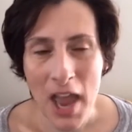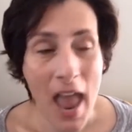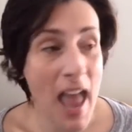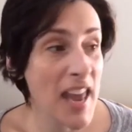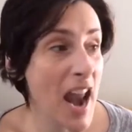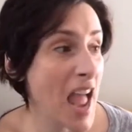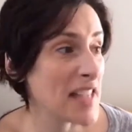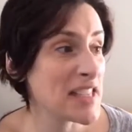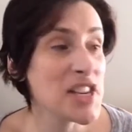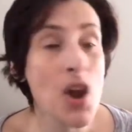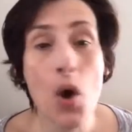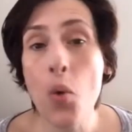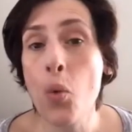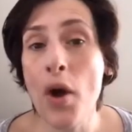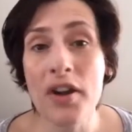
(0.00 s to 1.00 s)
And it's
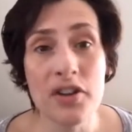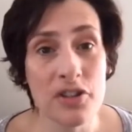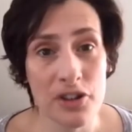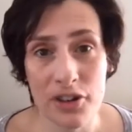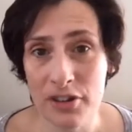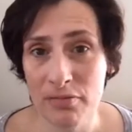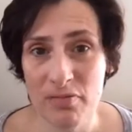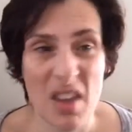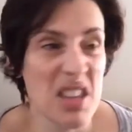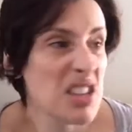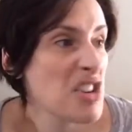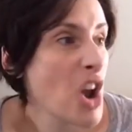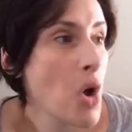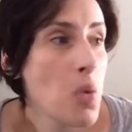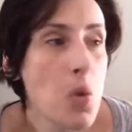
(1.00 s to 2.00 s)
no wonder.
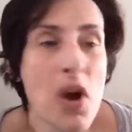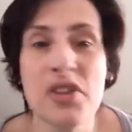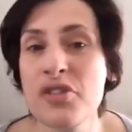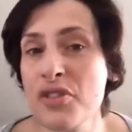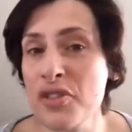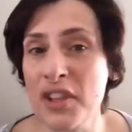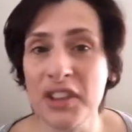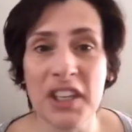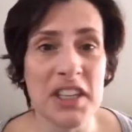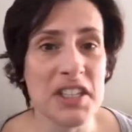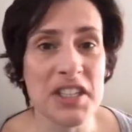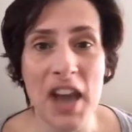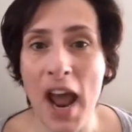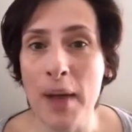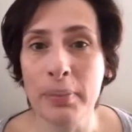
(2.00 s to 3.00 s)
It's no wonder that the
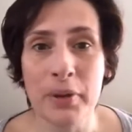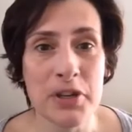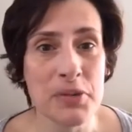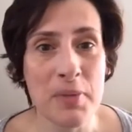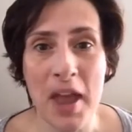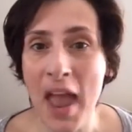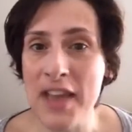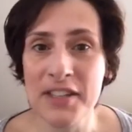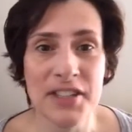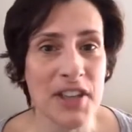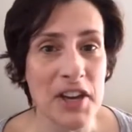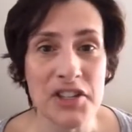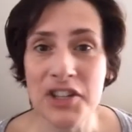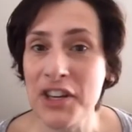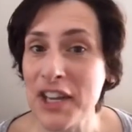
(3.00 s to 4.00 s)
establishment has
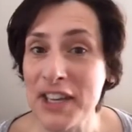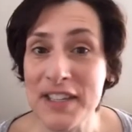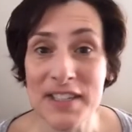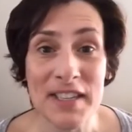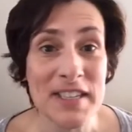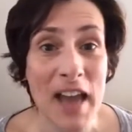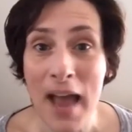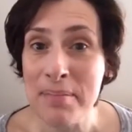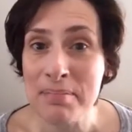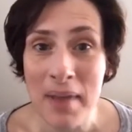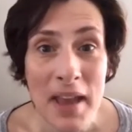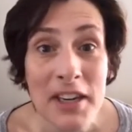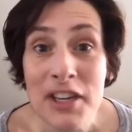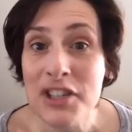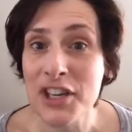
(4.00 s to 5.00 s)
such an easy time
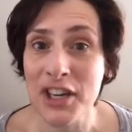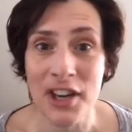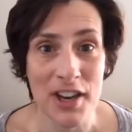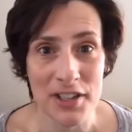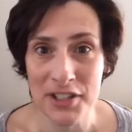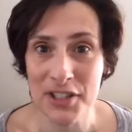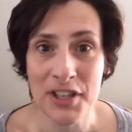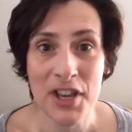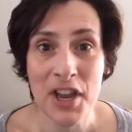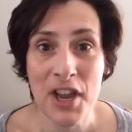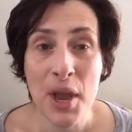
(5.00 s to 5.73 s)
managing us.